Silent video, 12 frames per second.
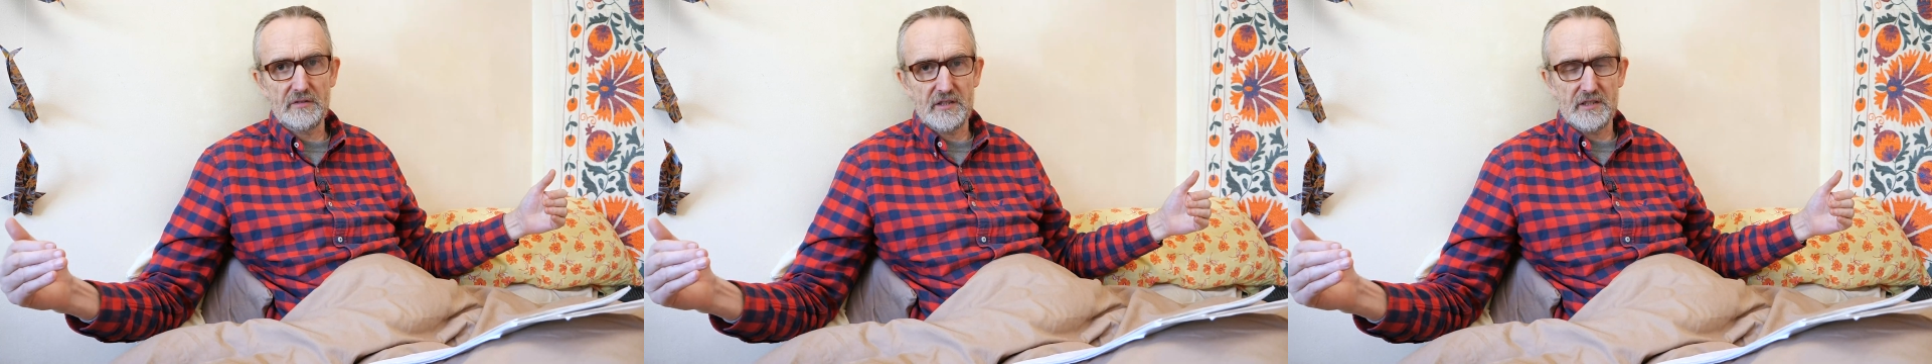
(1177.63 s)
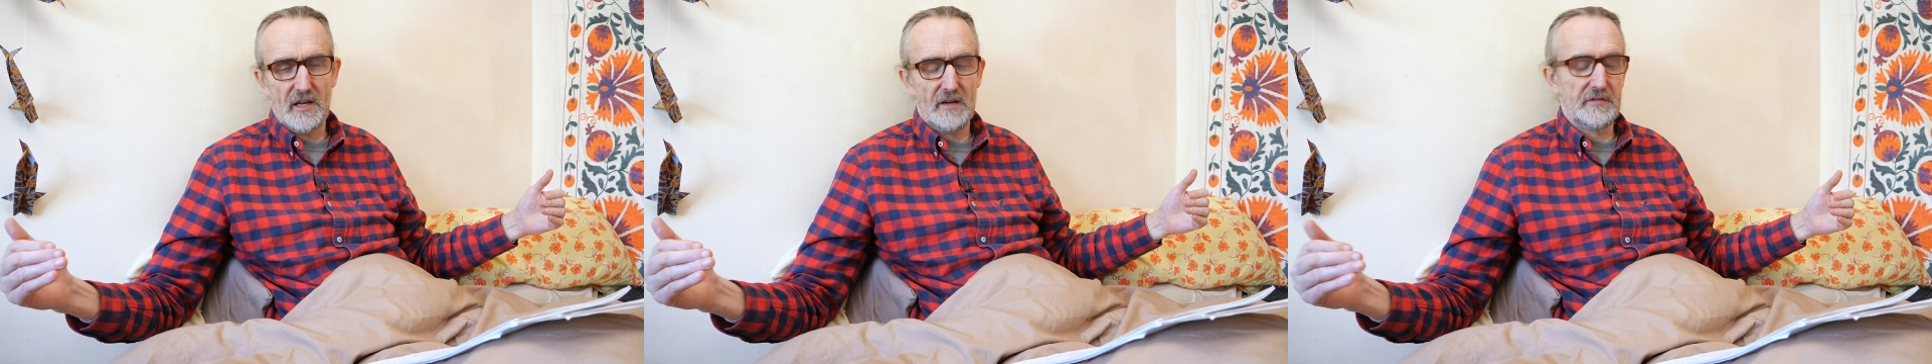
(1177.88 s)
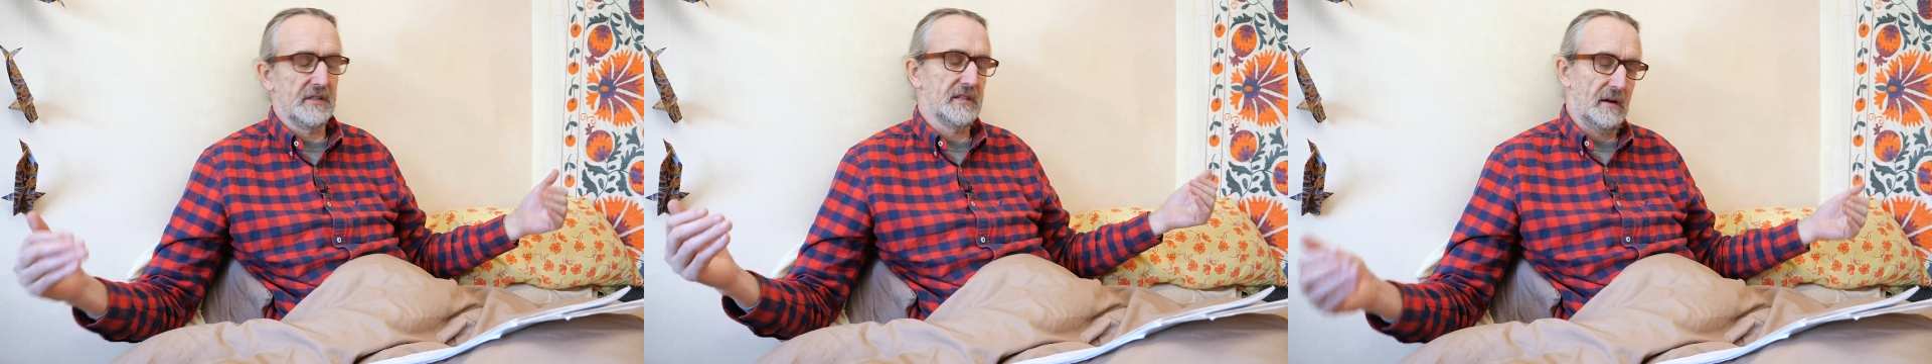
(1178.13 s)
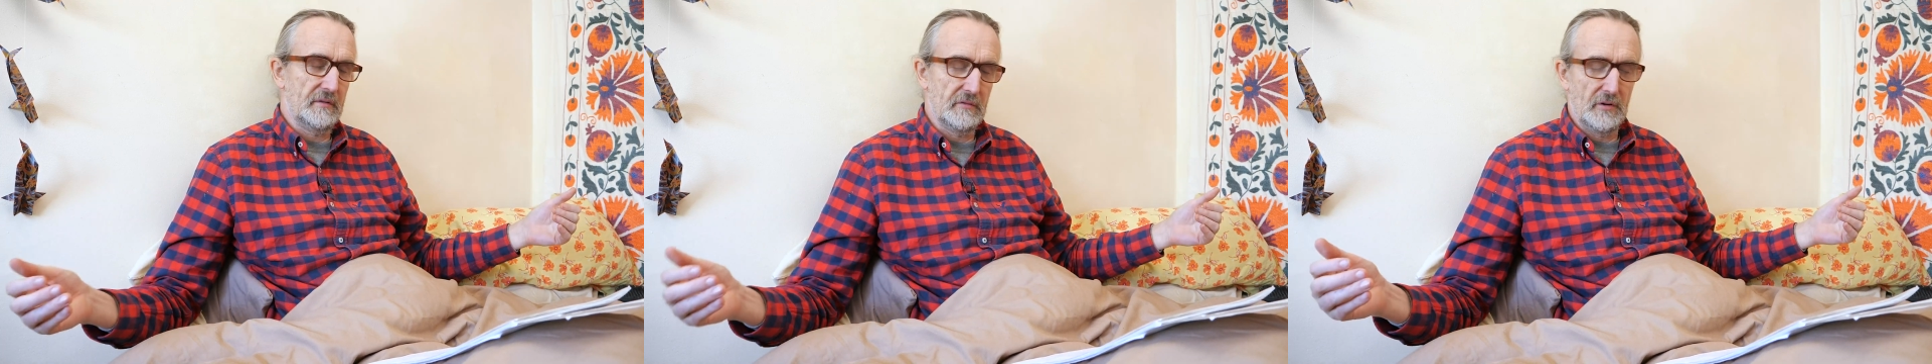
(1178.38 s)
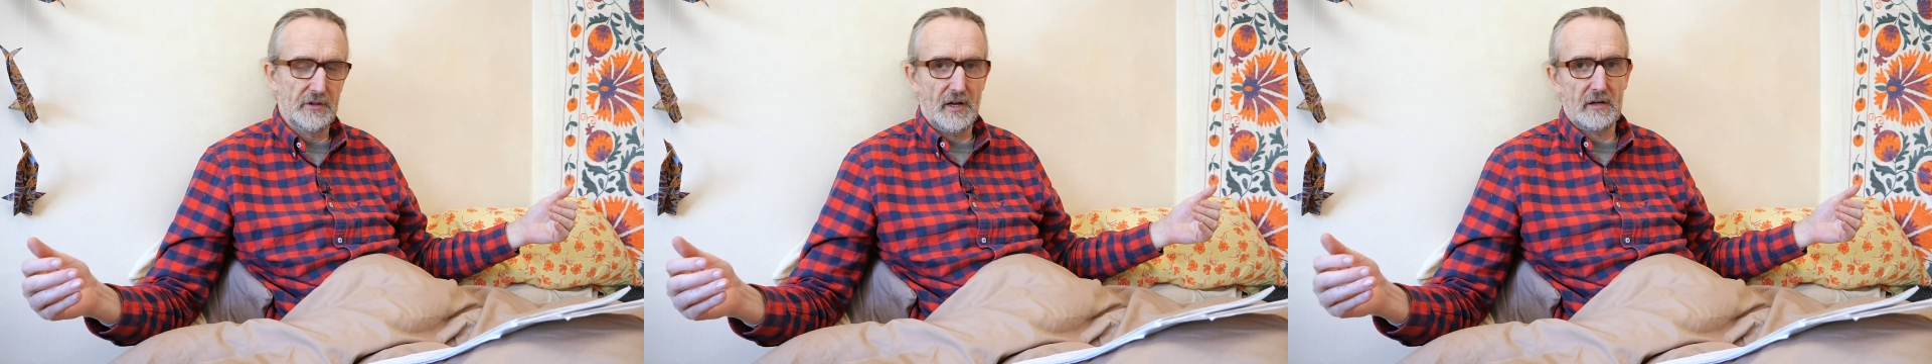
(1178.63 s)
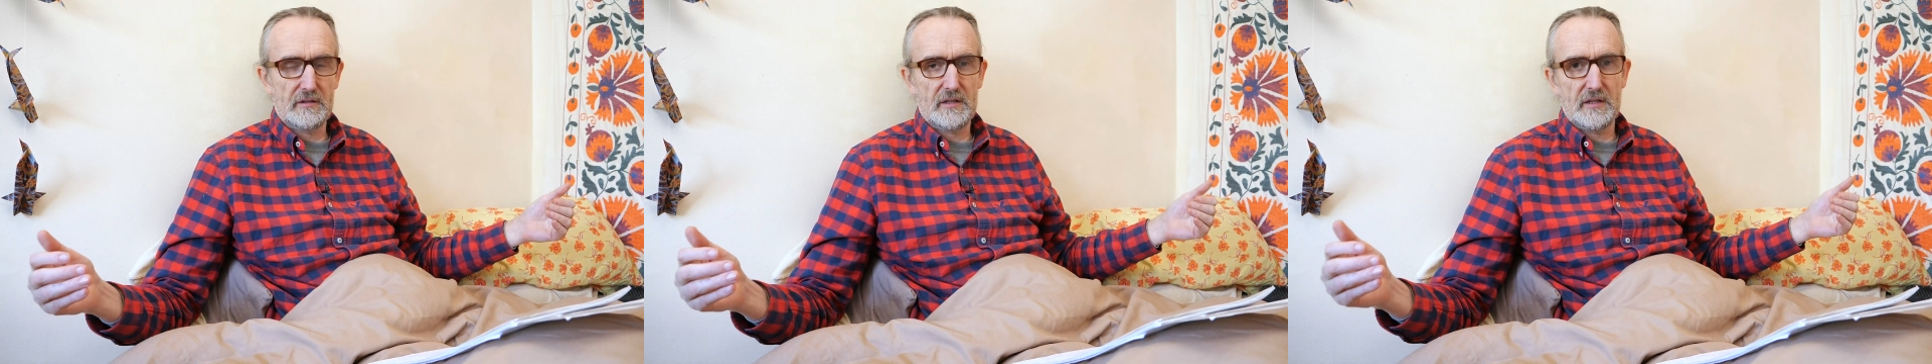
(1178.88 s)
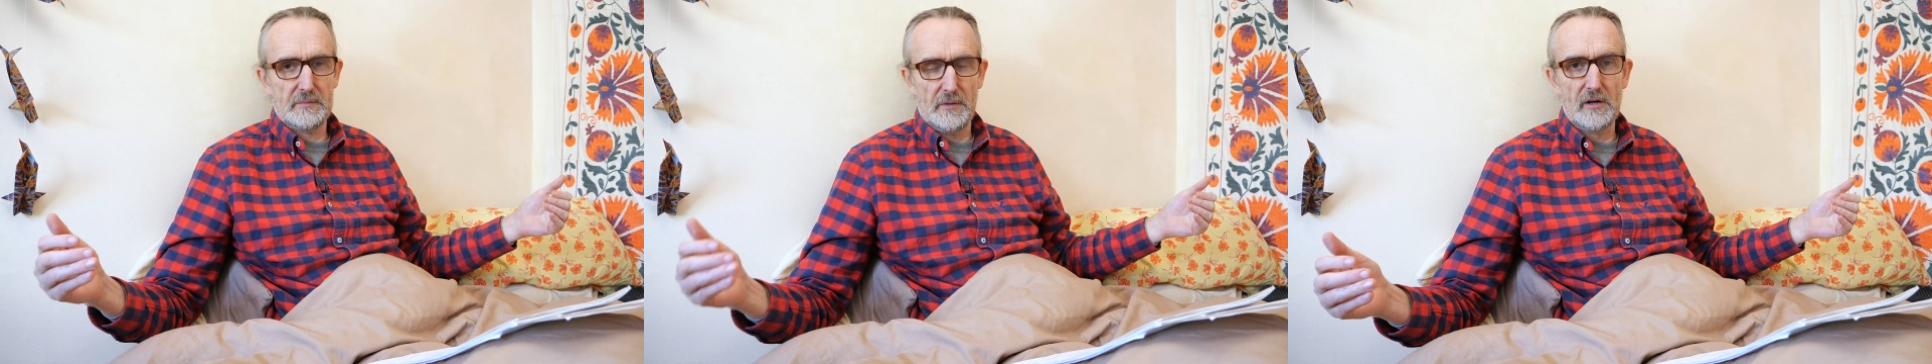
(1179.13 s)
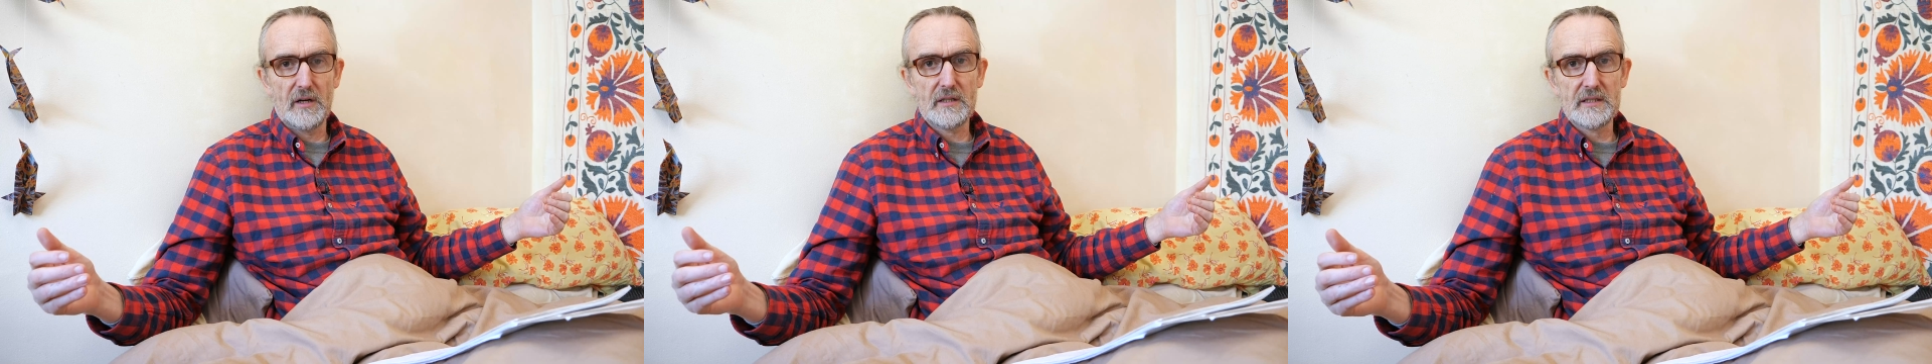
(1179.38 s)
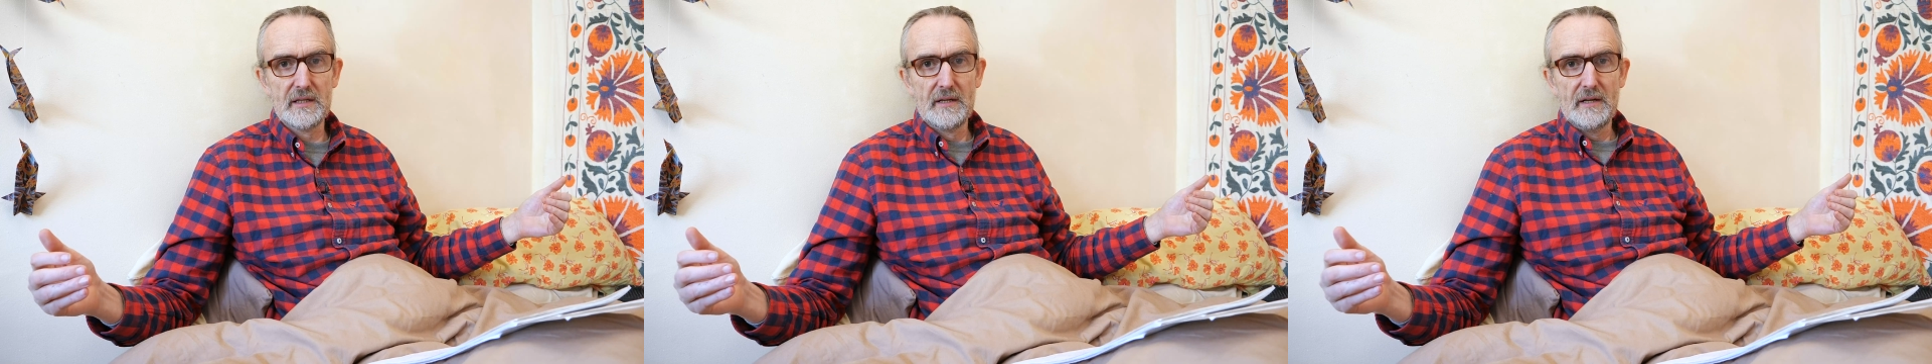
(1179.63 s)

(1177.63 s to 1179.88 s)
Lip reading: the surface, everyone knows it's bollocks.